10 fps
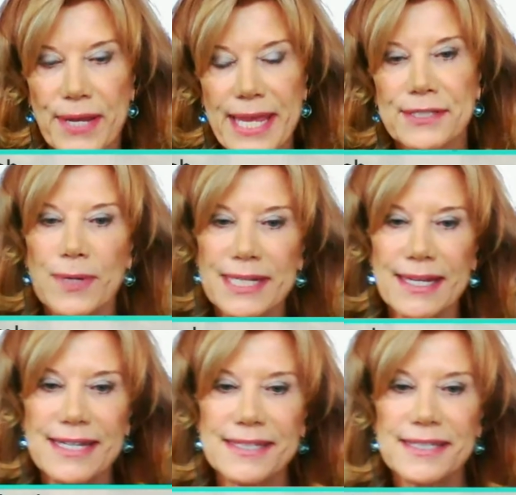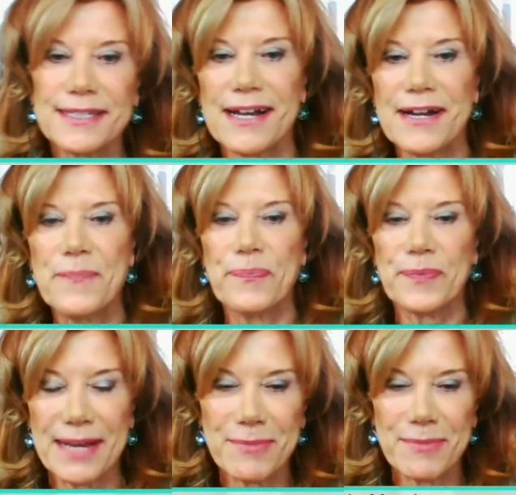so what is,
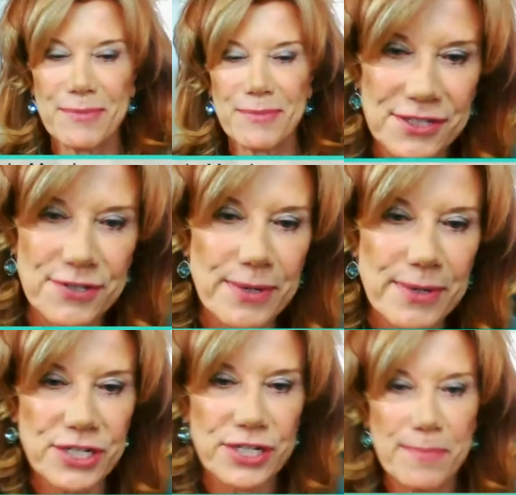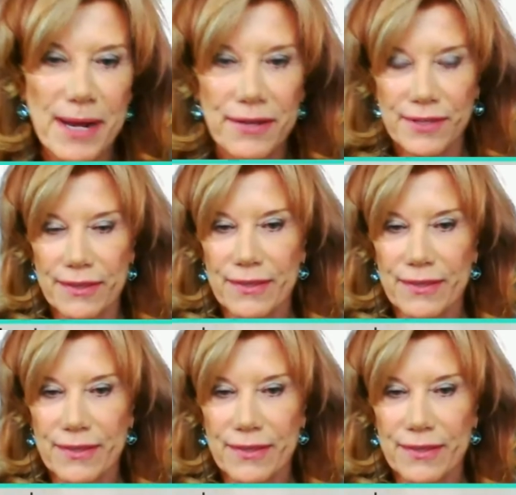I'm going to ask you a question about